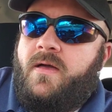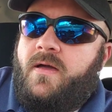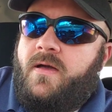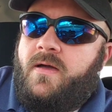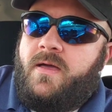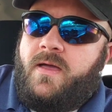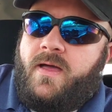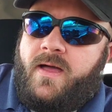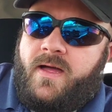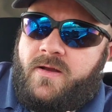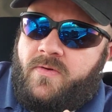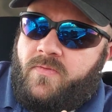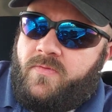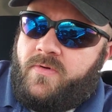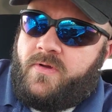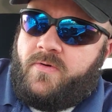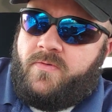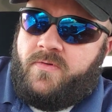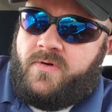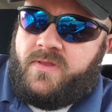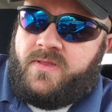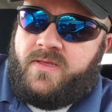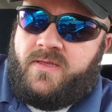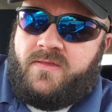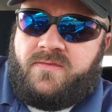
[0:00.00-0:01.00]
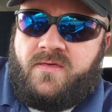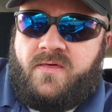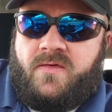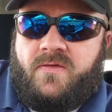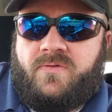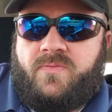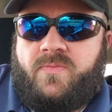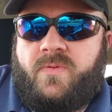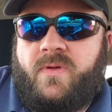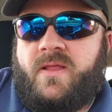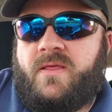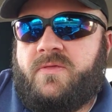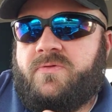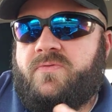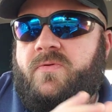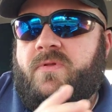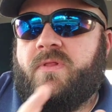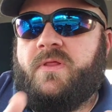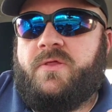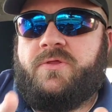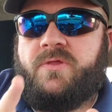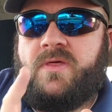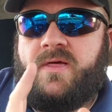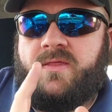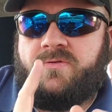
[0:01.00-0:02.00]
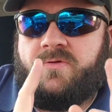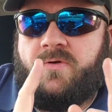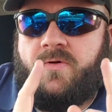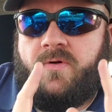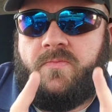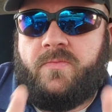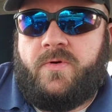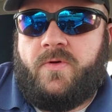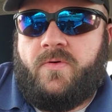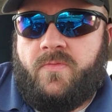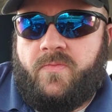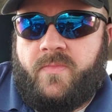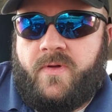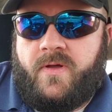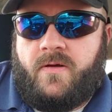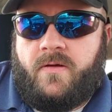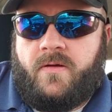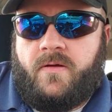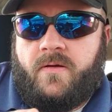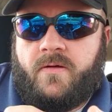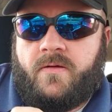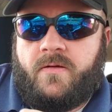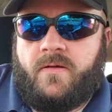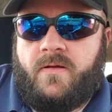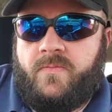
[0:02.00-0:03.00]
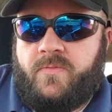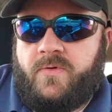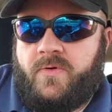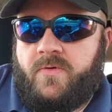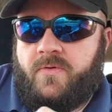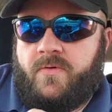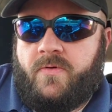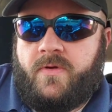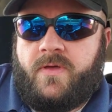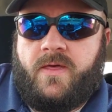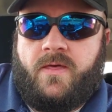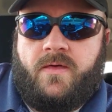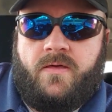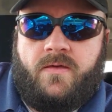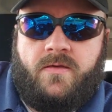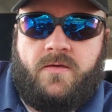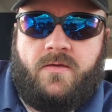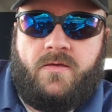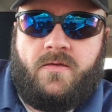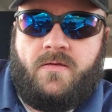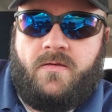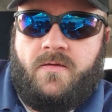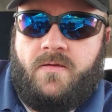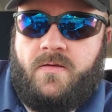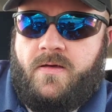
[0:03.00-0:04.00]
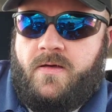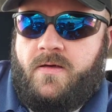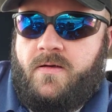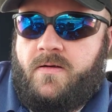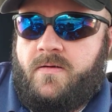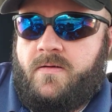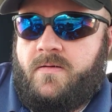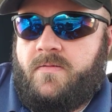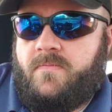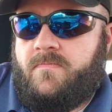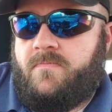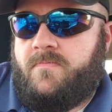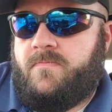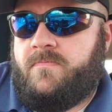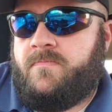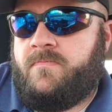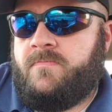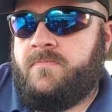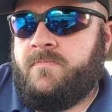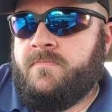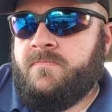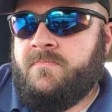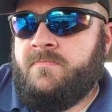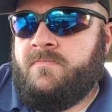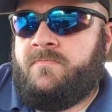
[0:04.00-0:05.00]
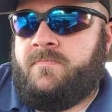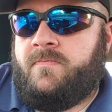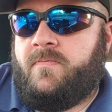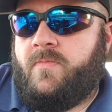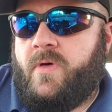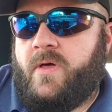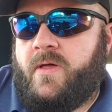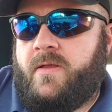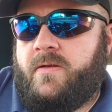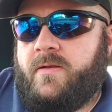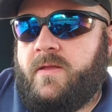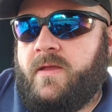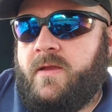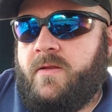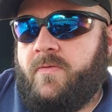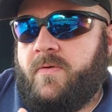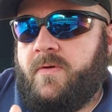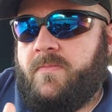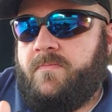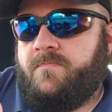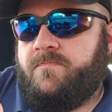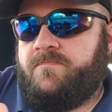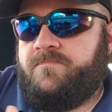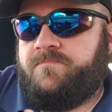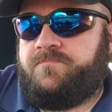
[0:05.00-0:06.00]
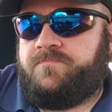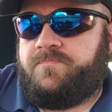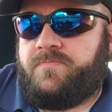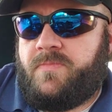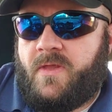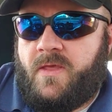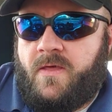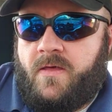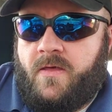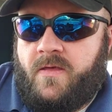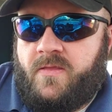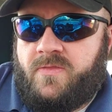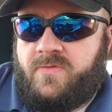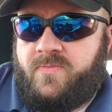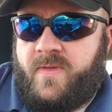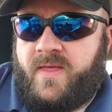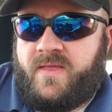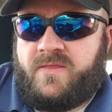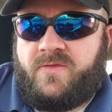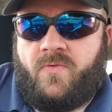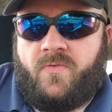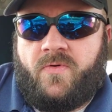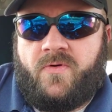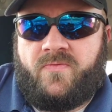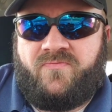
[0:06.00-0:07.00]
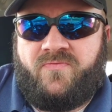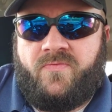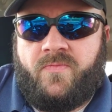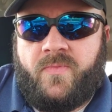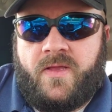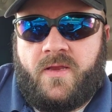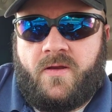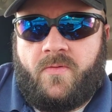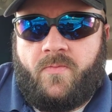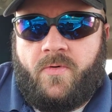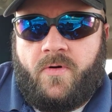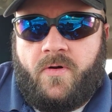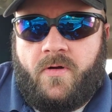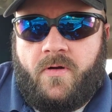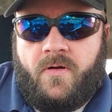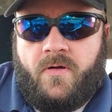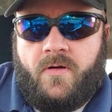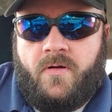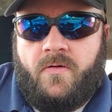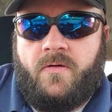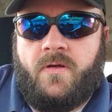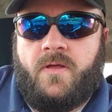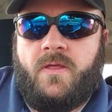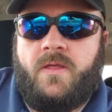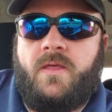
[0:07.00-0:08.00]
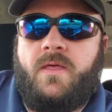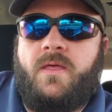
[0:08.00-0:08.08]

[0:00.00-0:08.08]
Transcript: I, I don't want to go into details, but I just want to let you guys know I'm doing better. I'm doing okay. Um, but anyway, uh, it's back to work for me tomorrow.